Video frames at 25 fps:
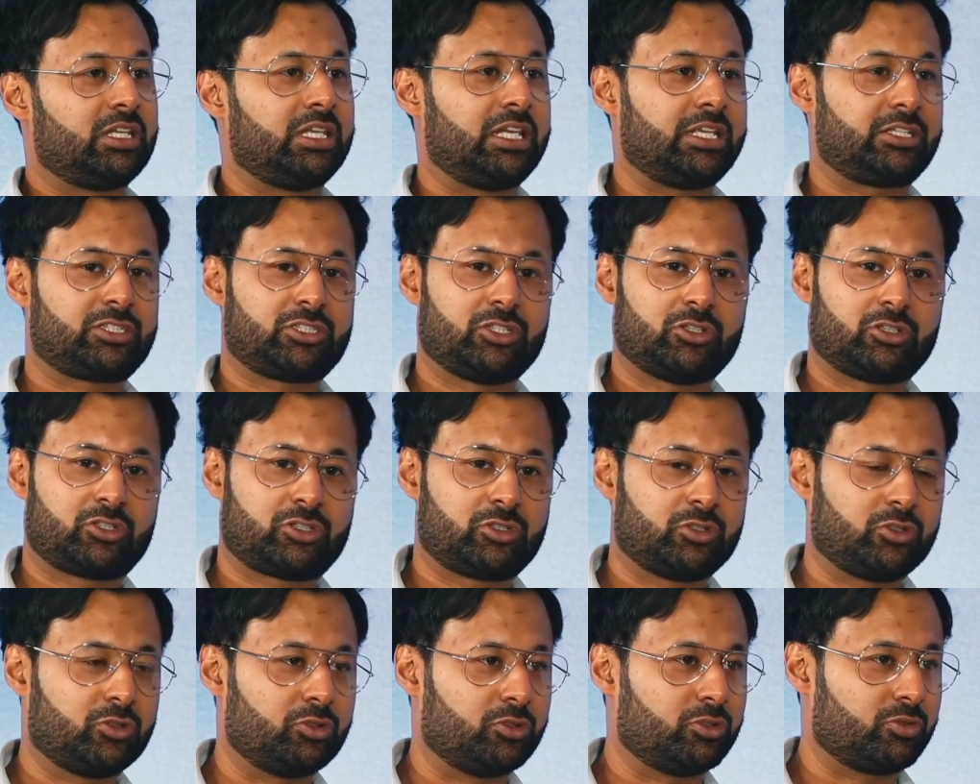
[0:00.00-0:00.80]
Listen
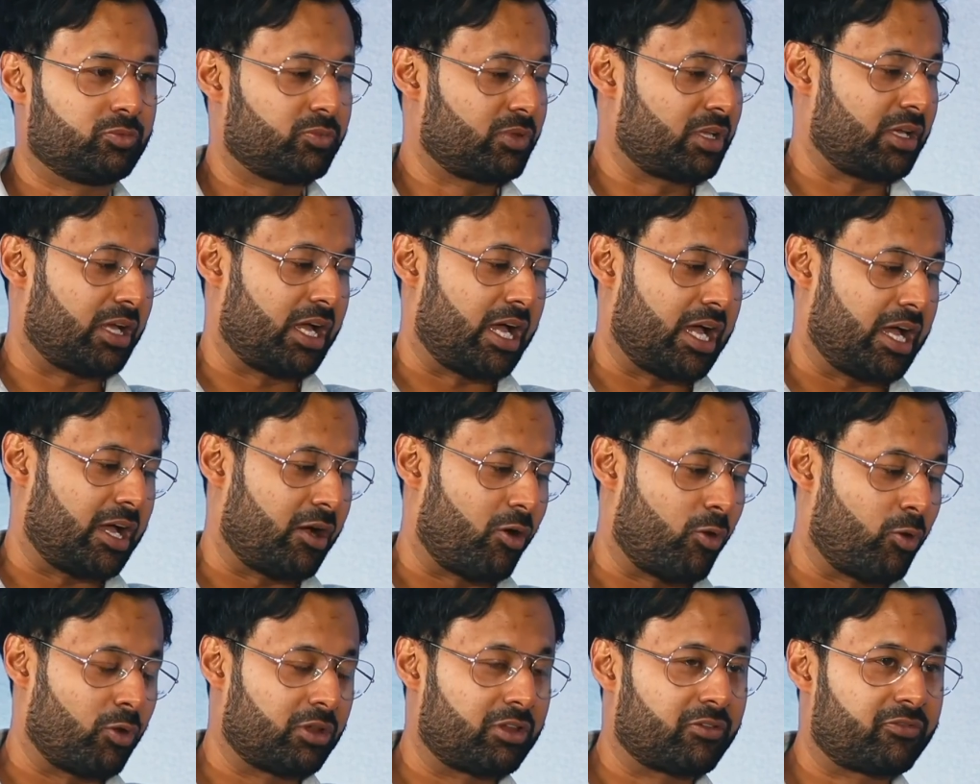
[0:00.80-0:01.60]
to
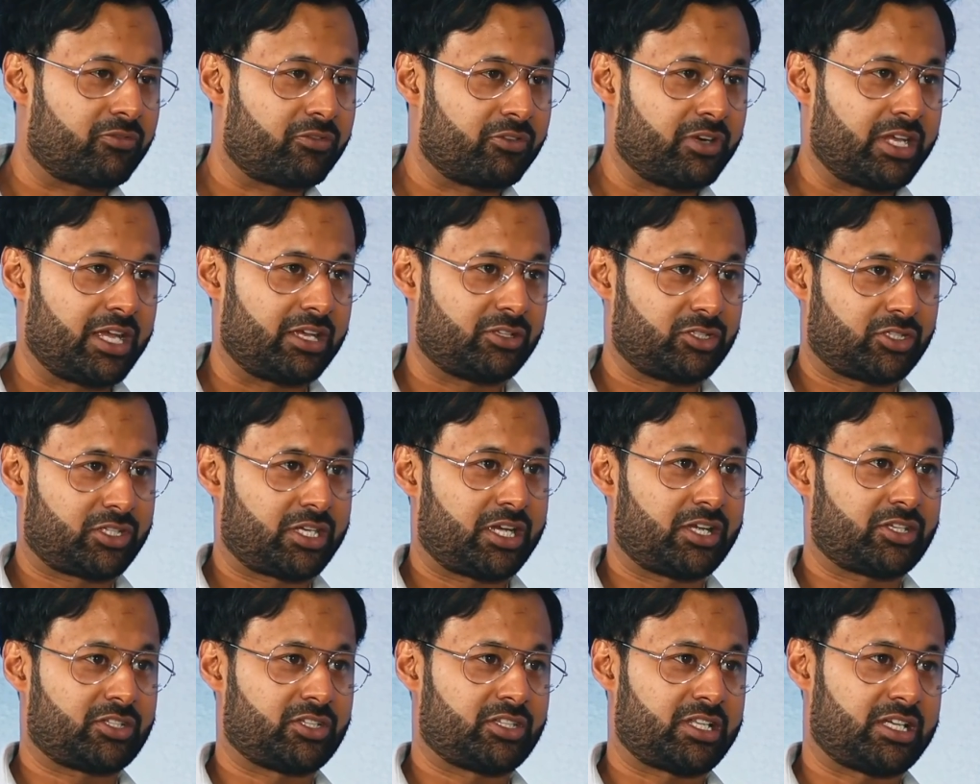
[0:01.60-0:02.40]
all the free
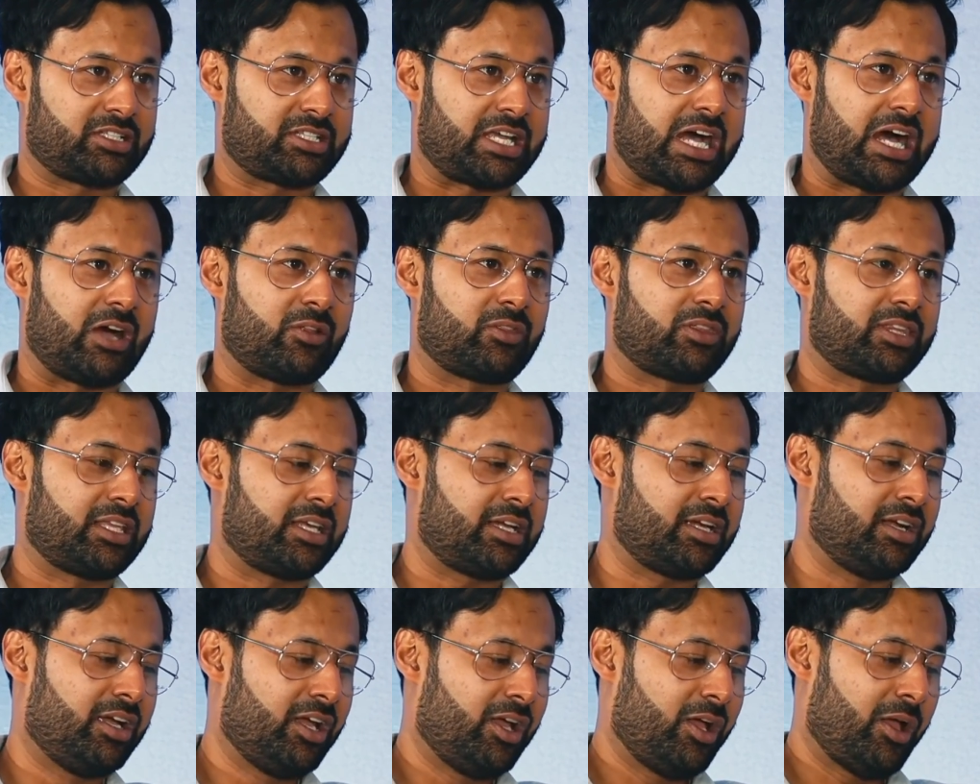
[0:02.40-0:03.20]
education that's out
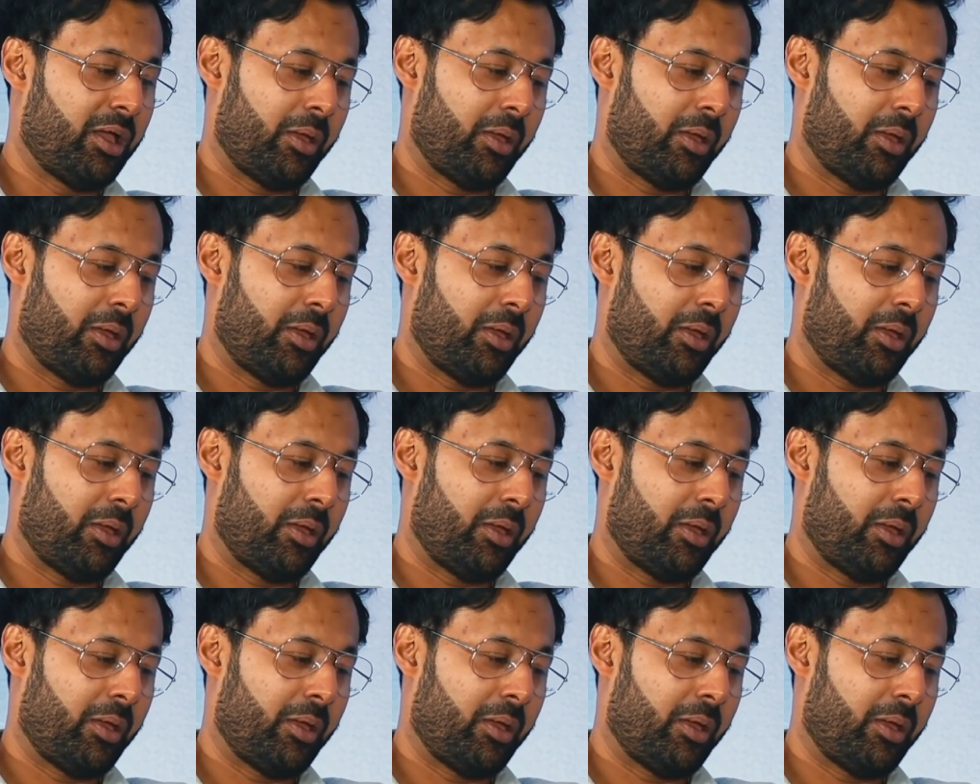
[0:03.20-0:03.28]
there.